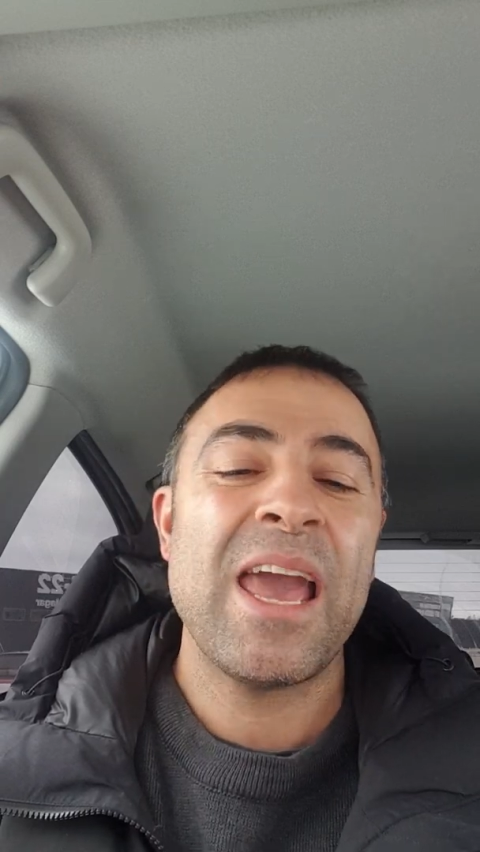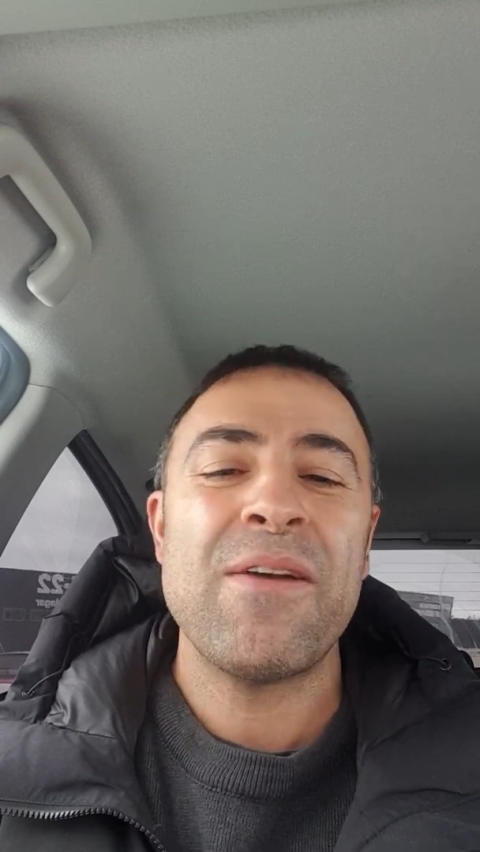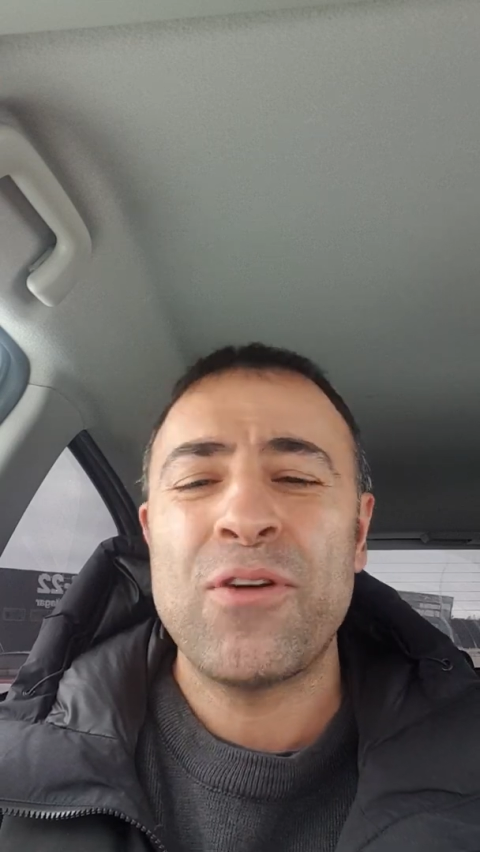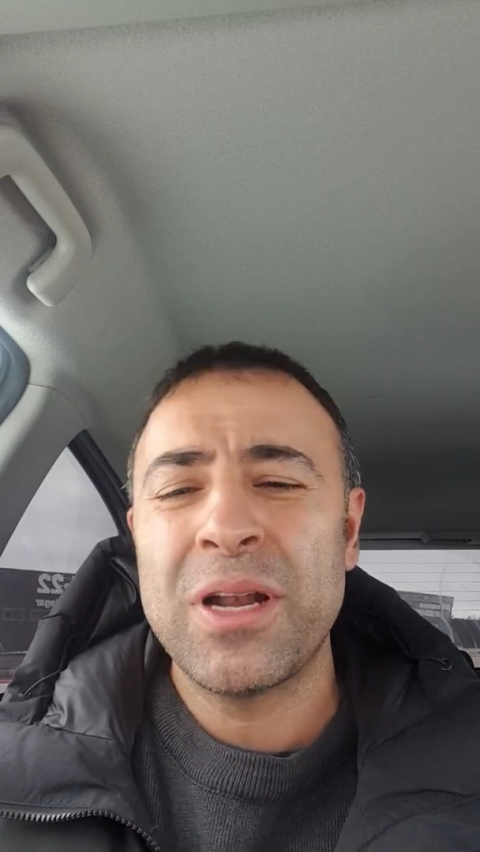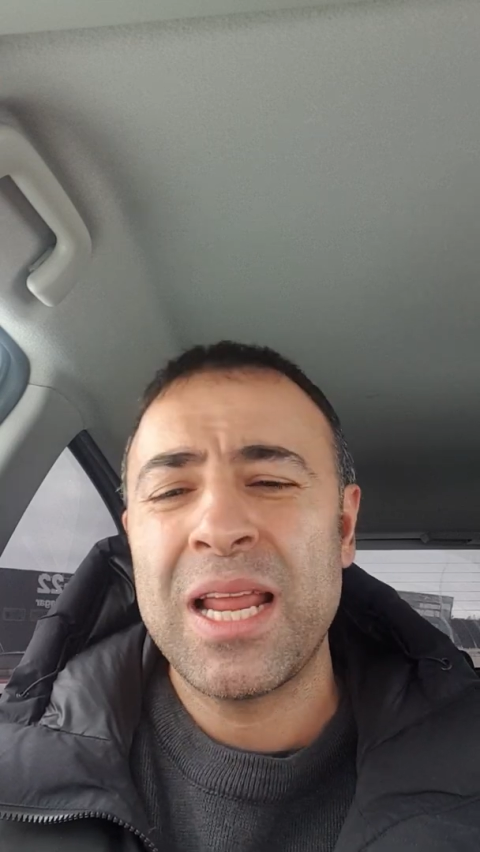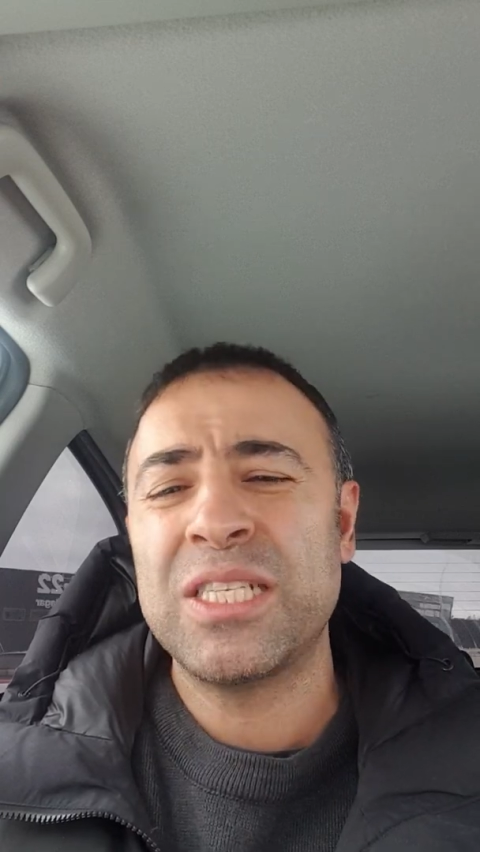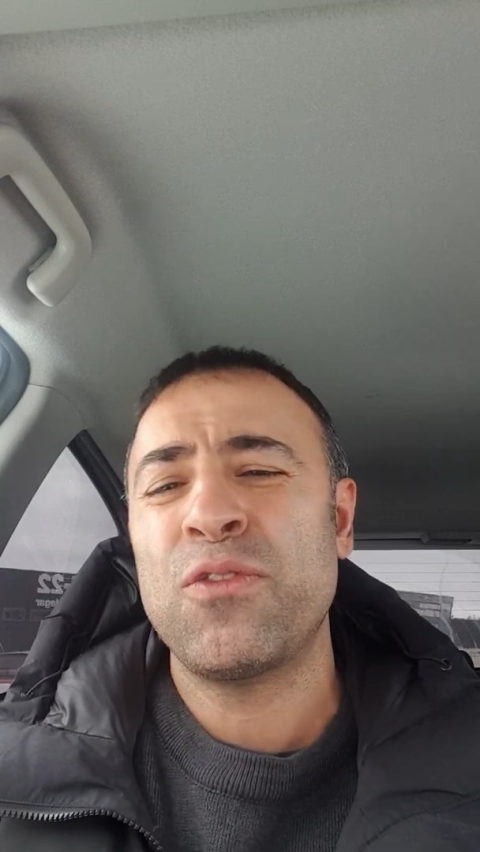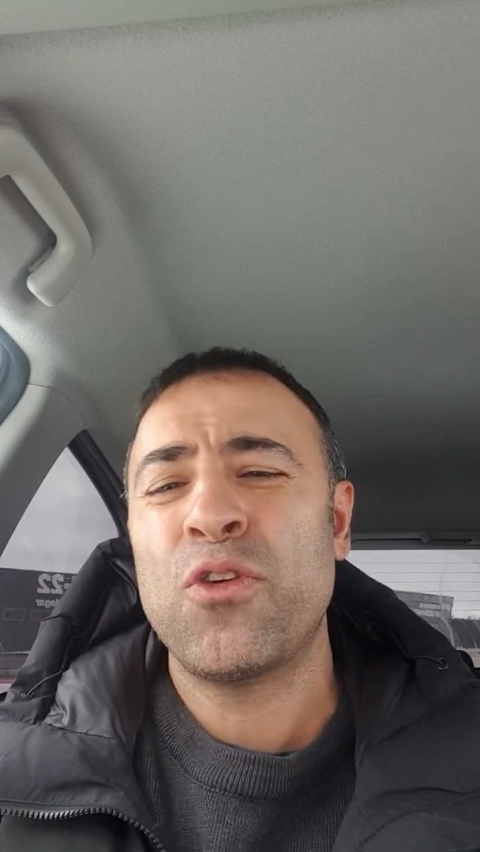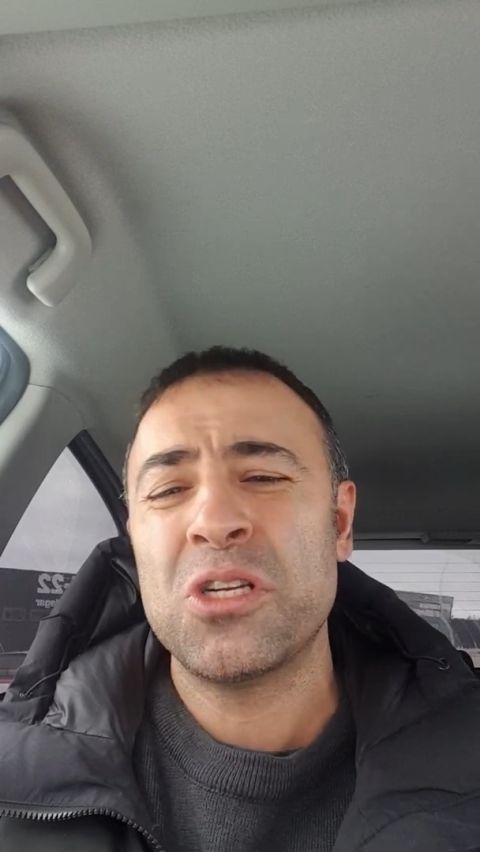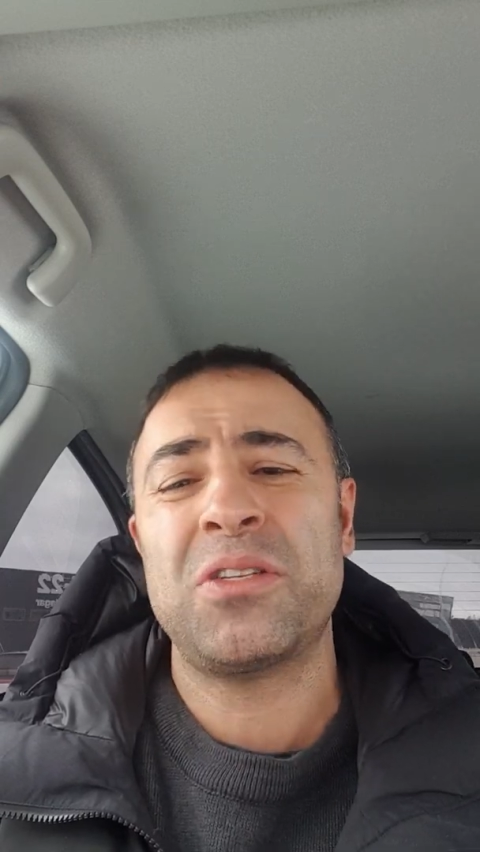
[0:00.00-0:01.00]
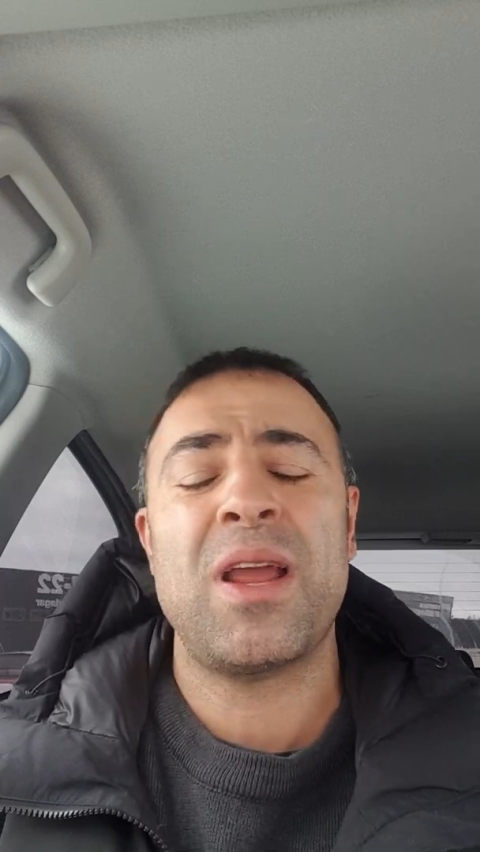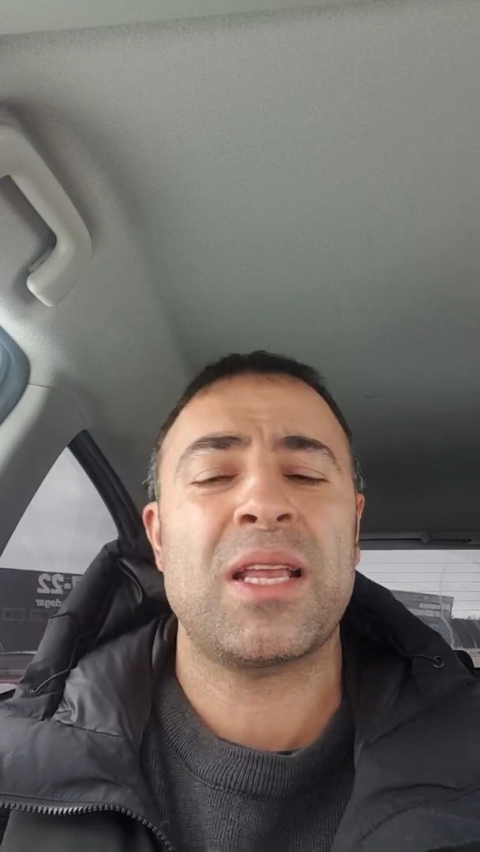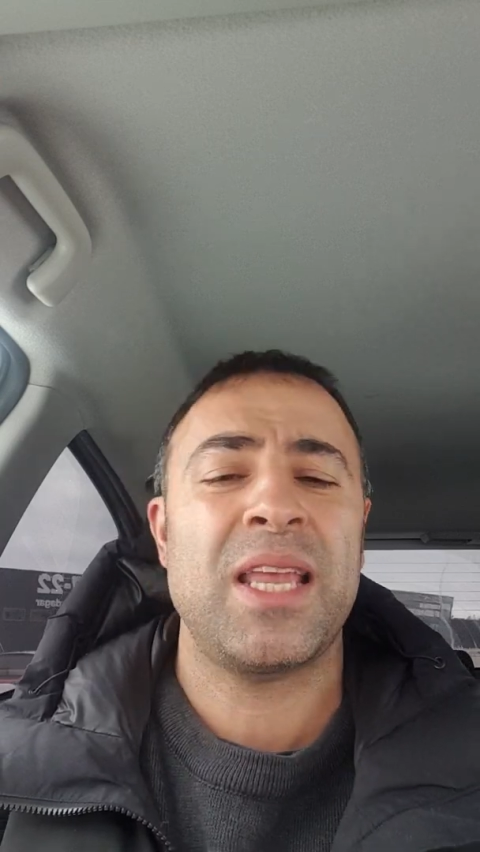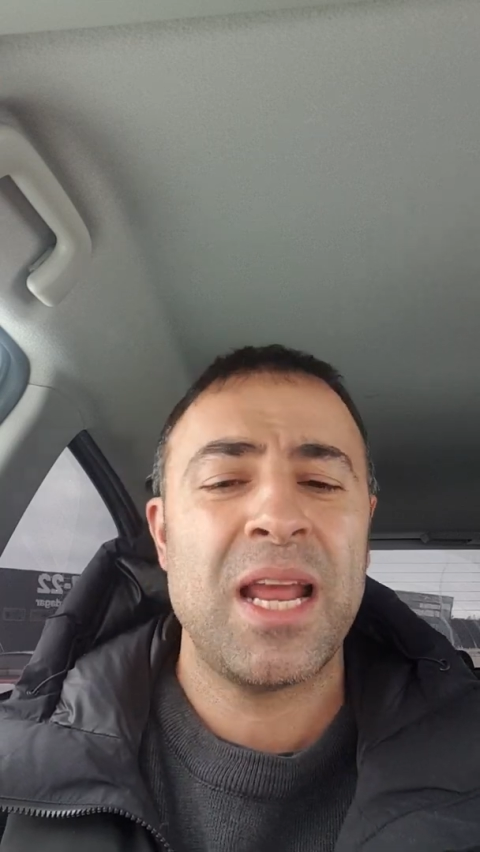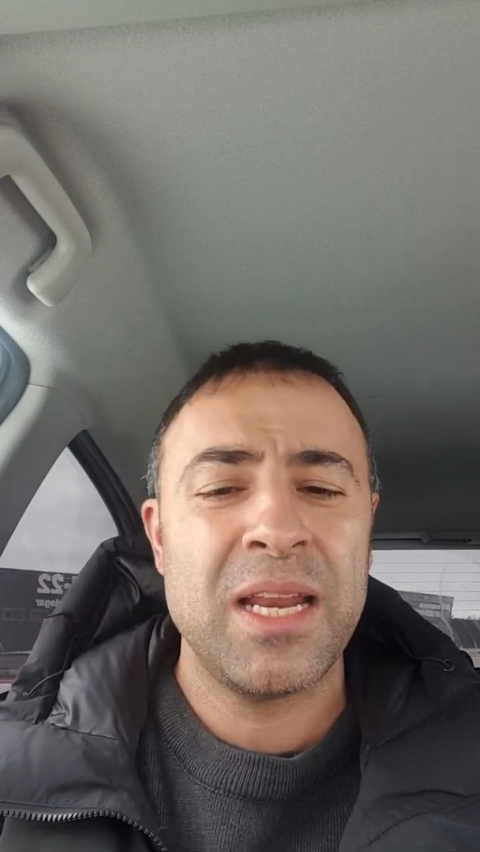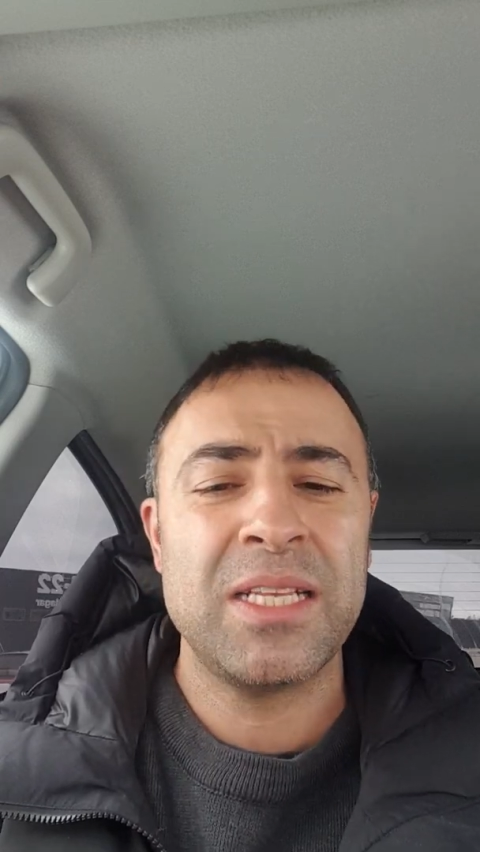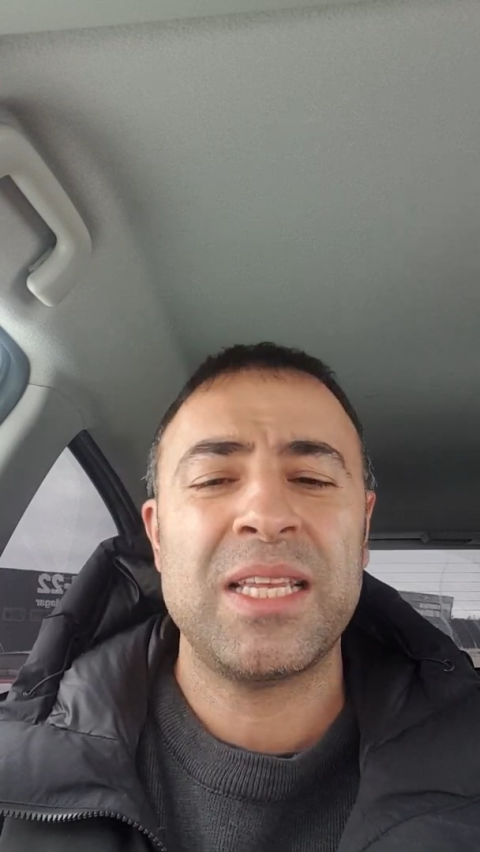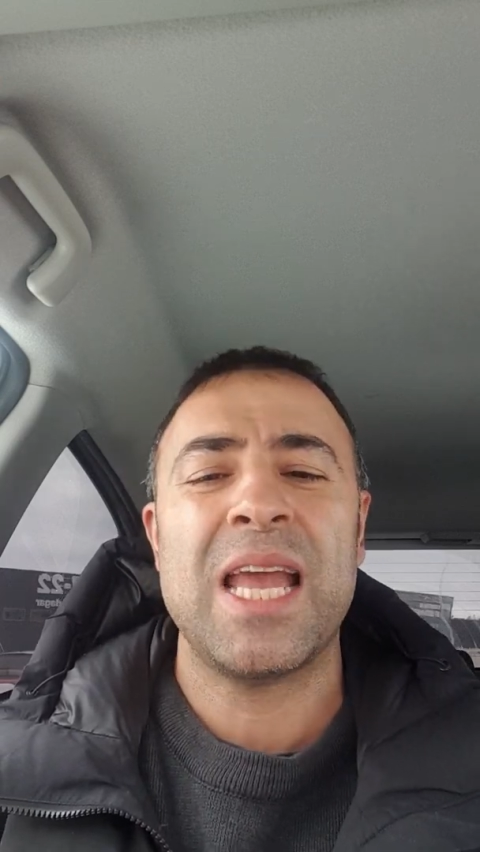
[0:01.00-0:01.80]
effortless first strike tennis,